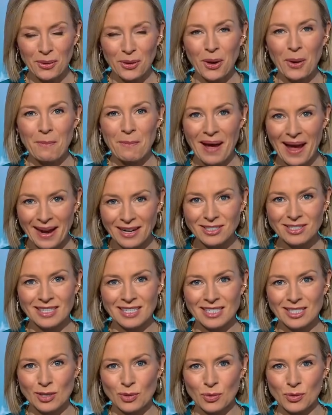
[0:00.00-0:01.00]
We'll go back to
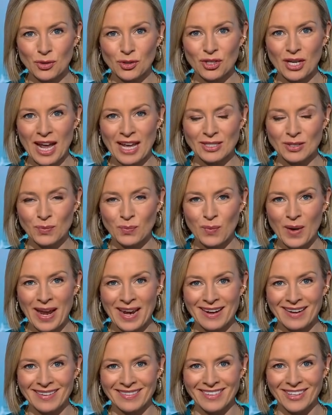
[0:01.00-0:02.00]
this launch as and
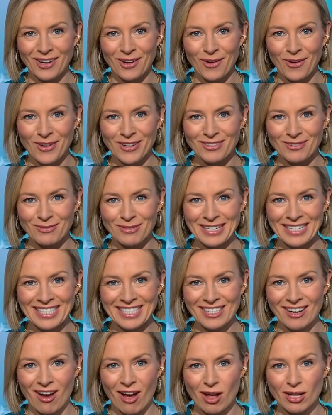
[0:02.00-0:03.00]
when the clock
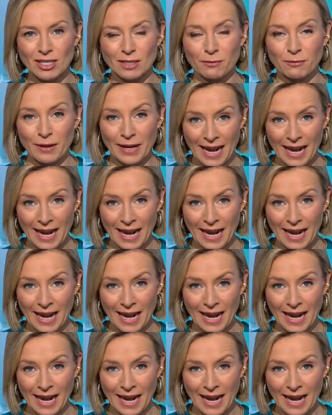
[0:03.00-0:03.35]
restarts.